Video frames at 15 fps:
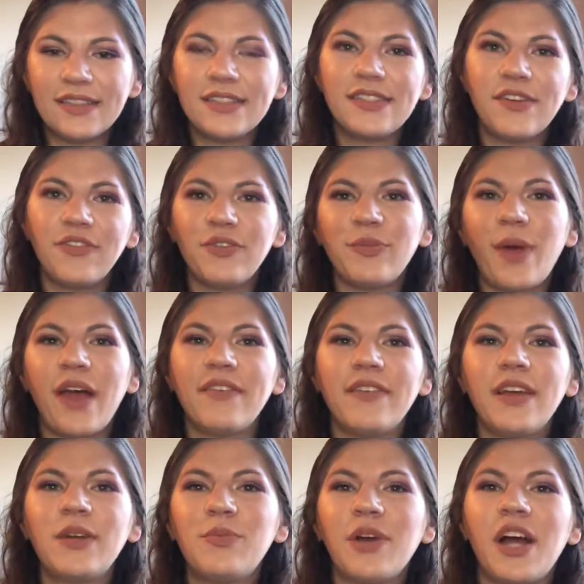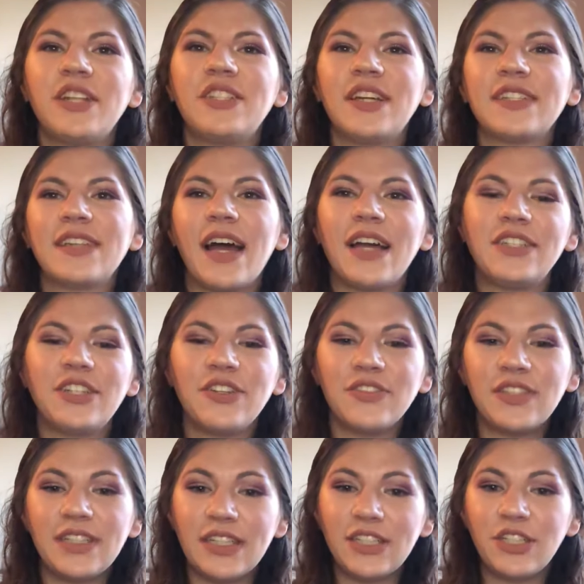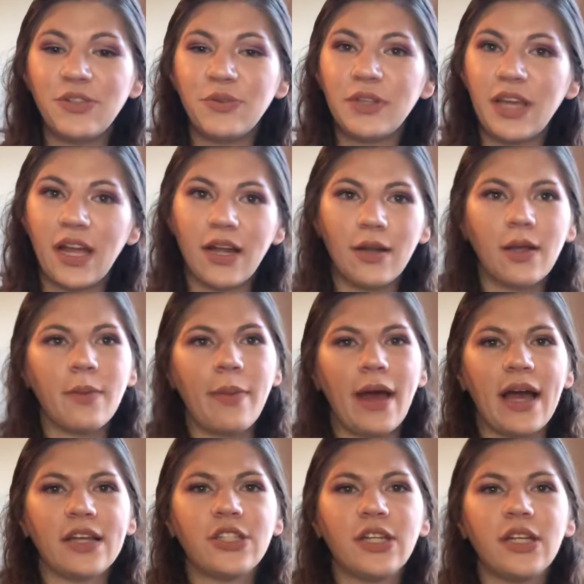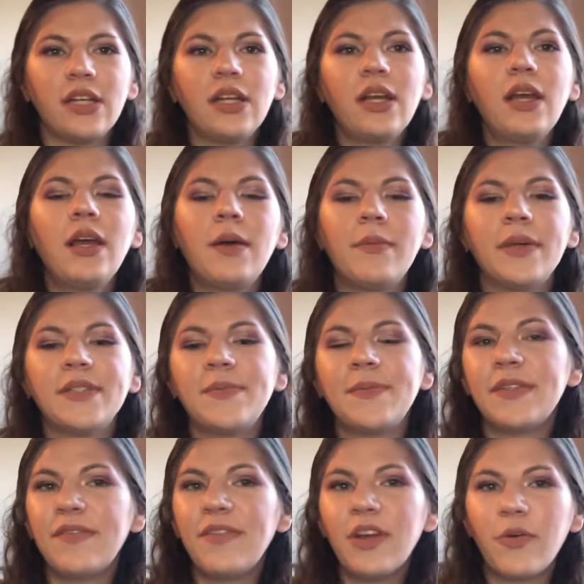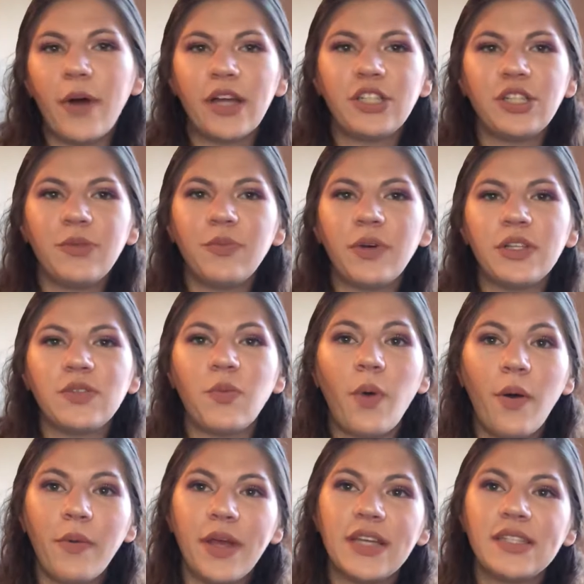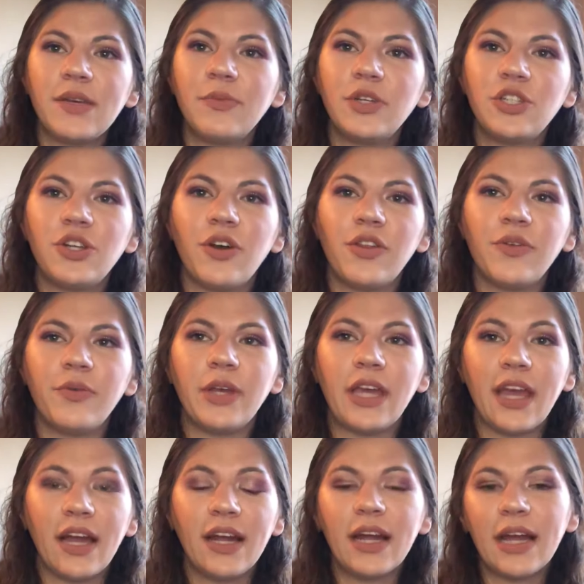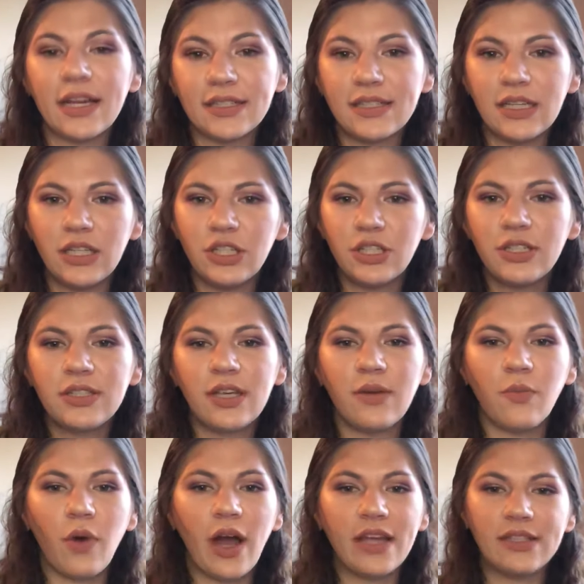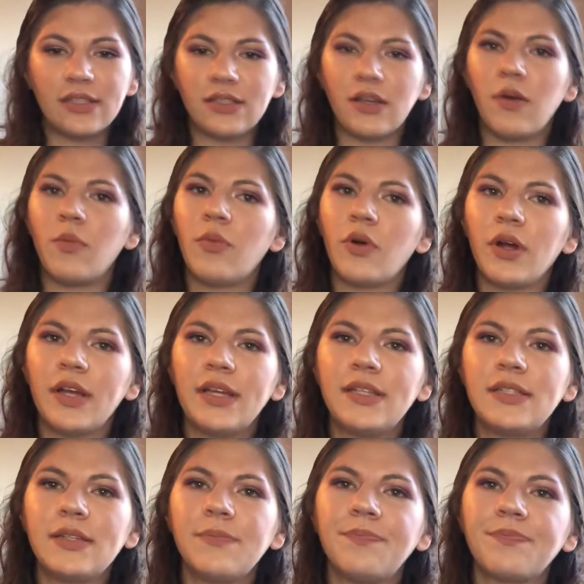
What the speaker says: So for my final project, I chose teaching with care and compassion. My specific question was, what ways can we show that we care as teachers and why is it so important?